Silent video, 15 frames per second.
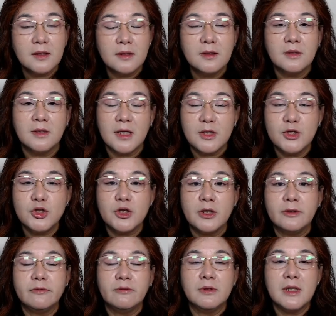then
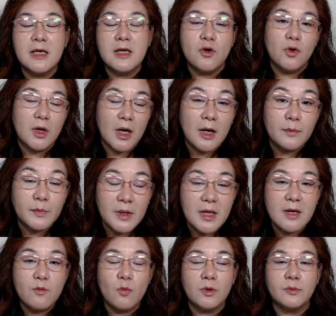generally your company
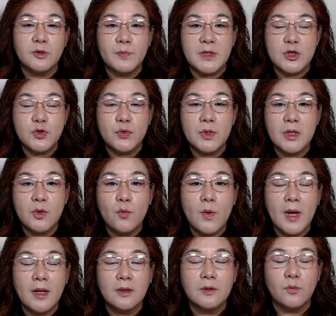will be doing
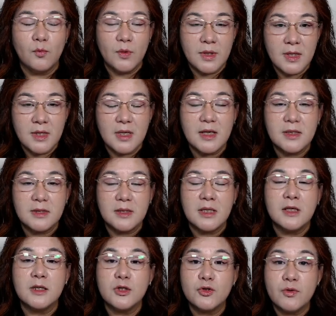well within its
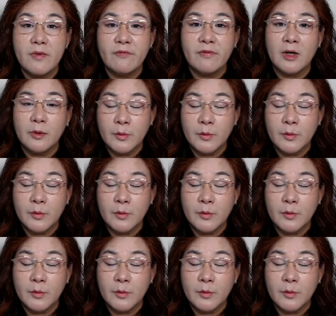industry environment,